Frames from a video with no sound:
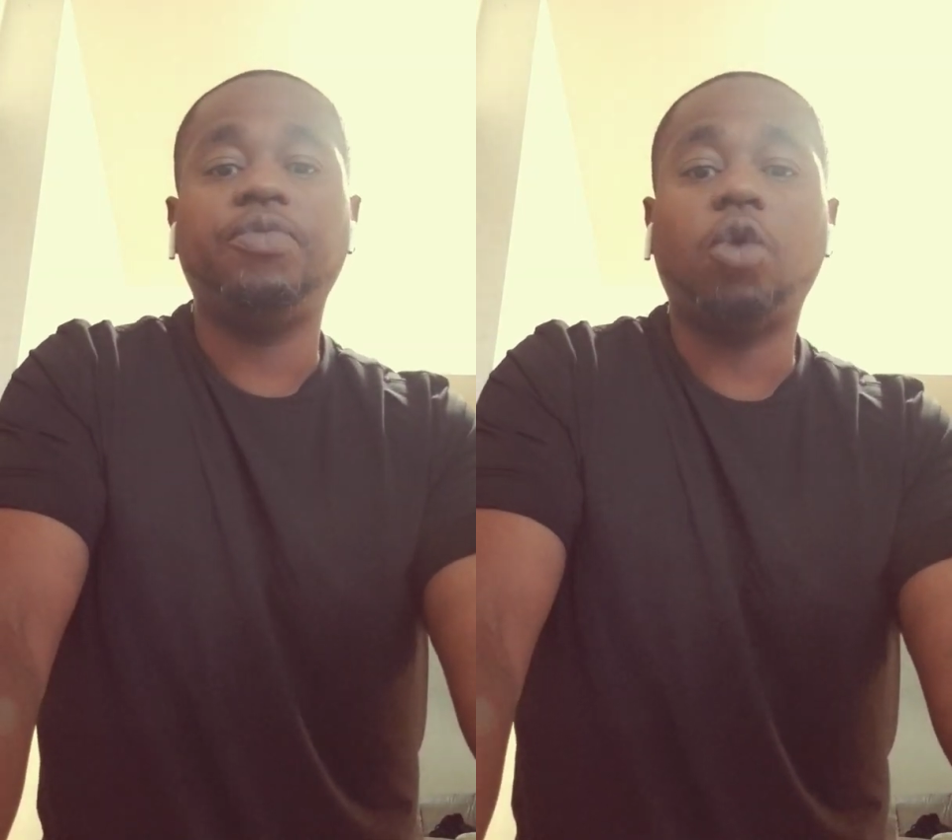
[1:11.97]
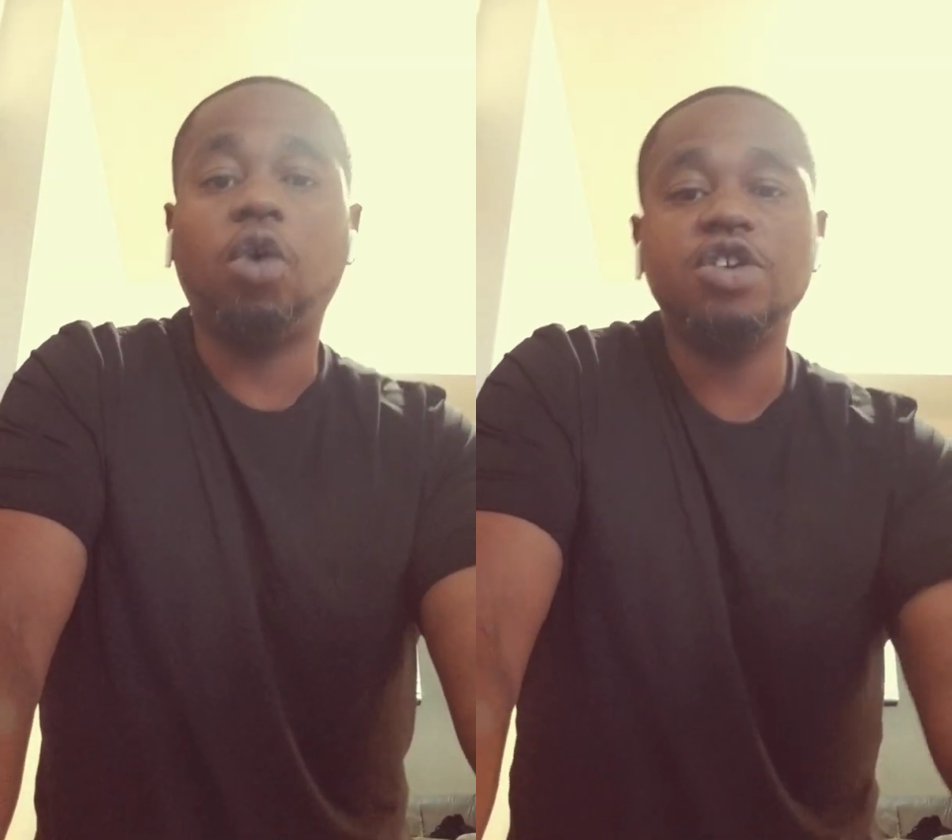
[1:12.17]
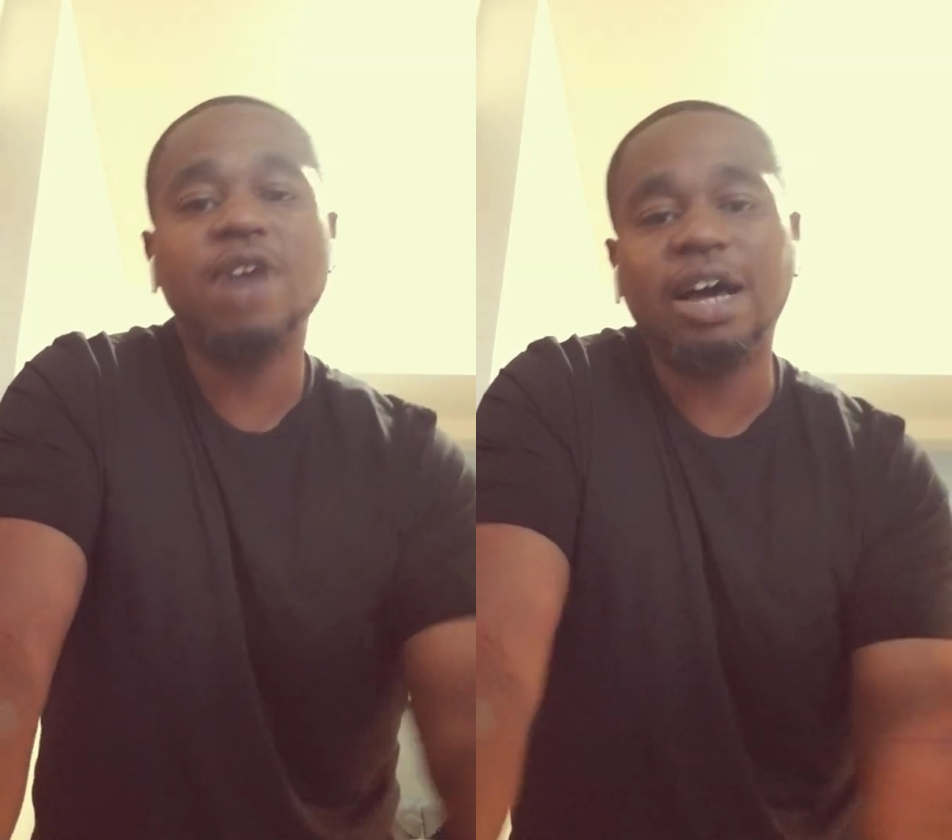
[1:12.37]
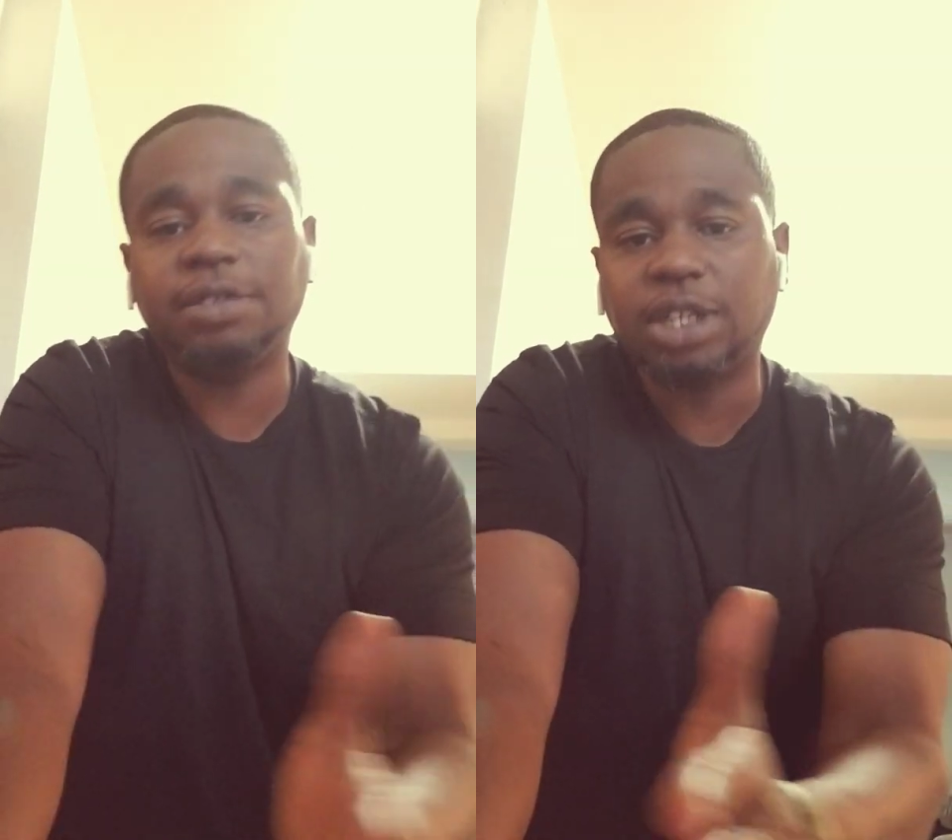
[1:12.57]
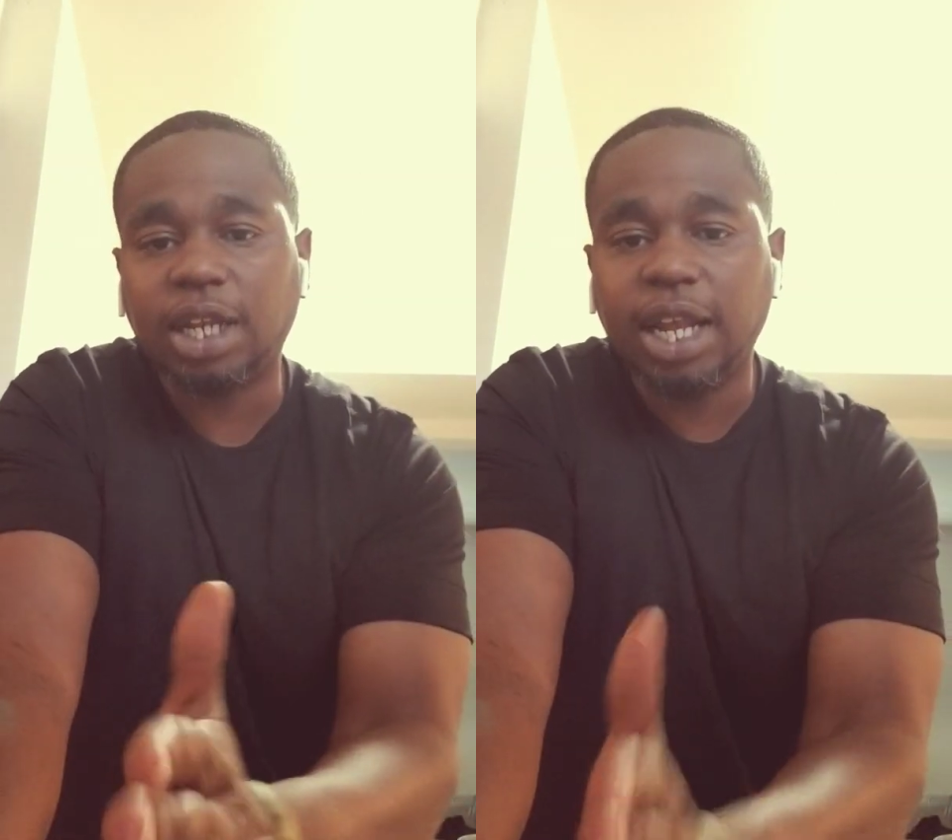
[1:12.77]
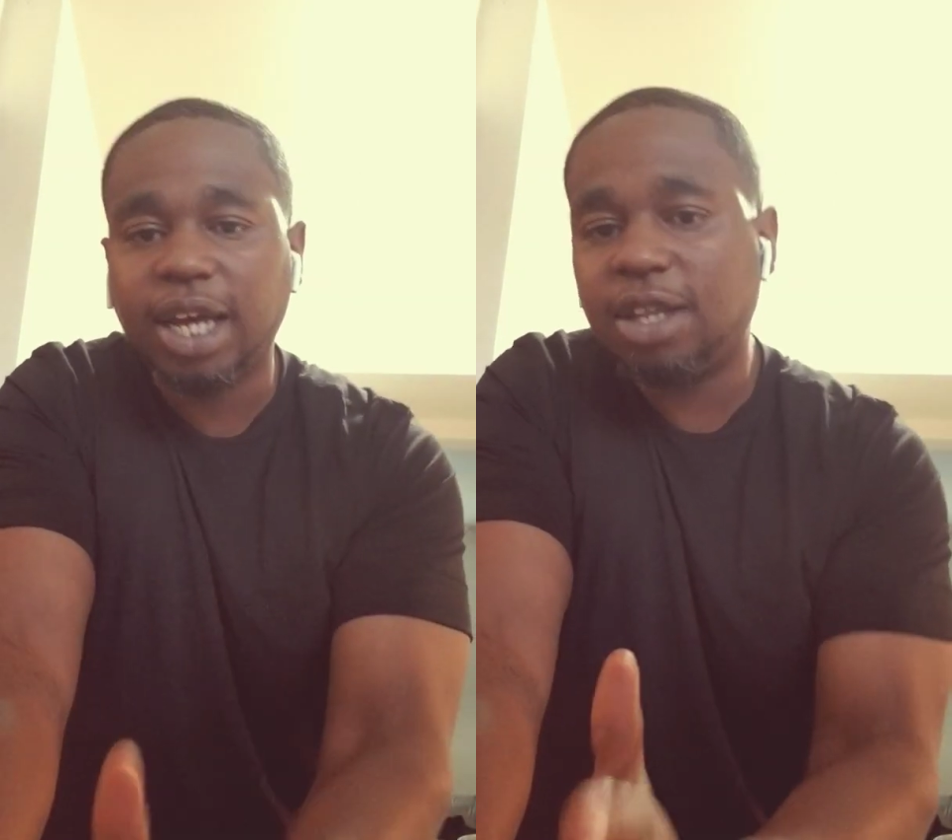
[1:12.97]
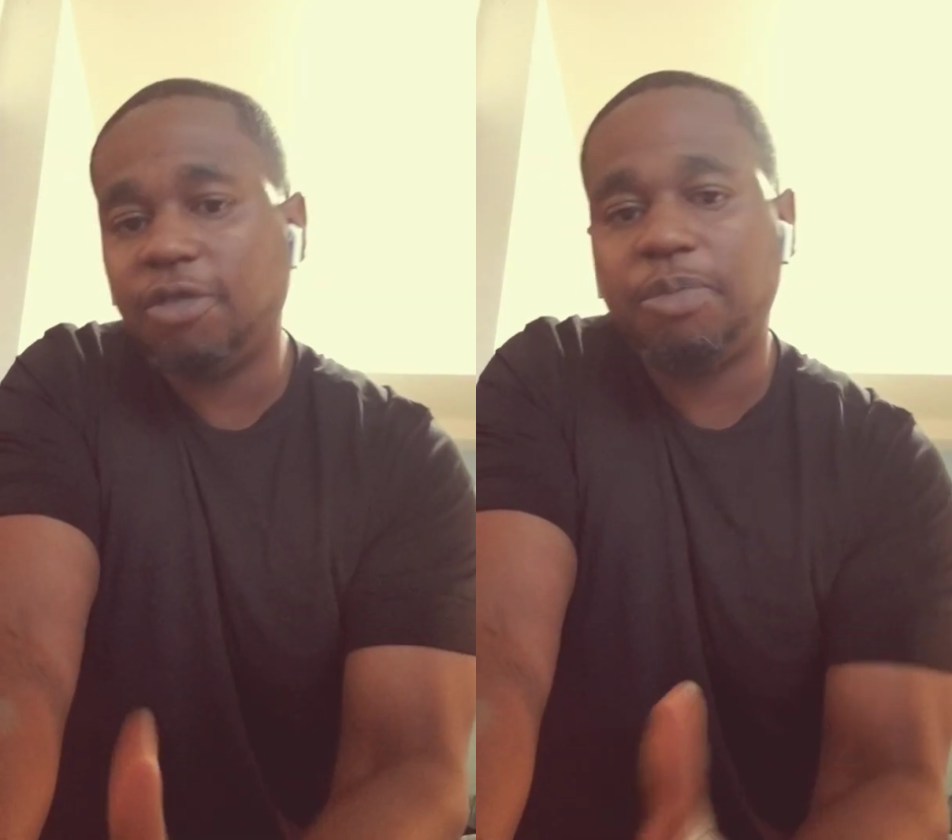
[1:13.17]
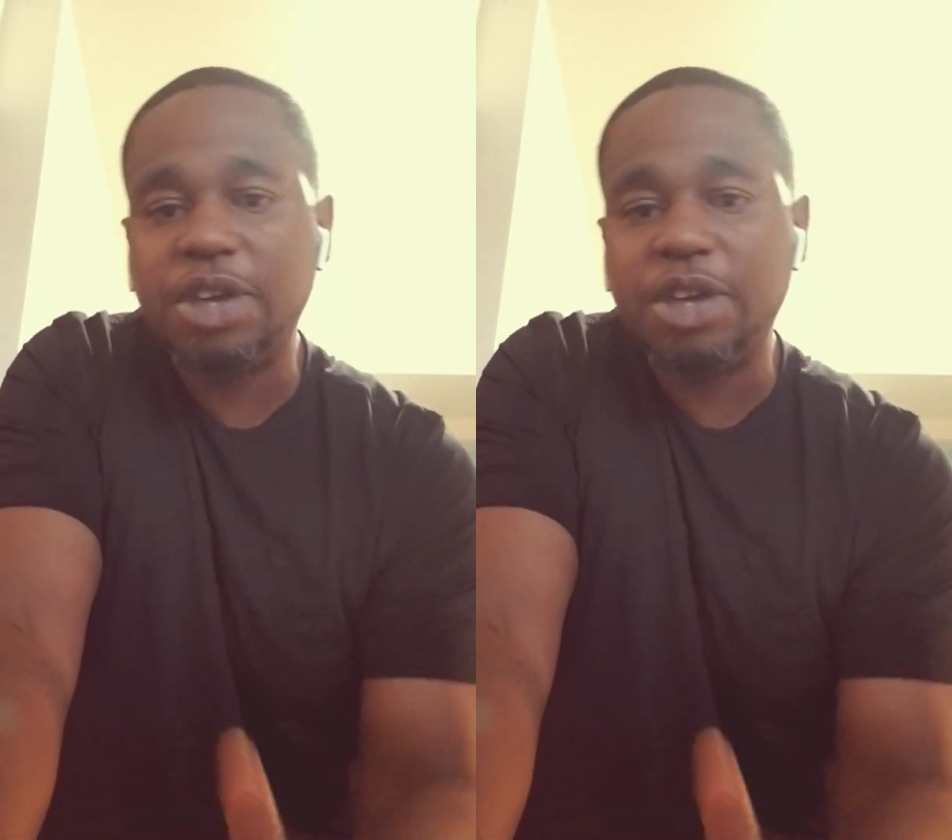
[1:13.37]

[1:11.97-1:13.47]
or you have selective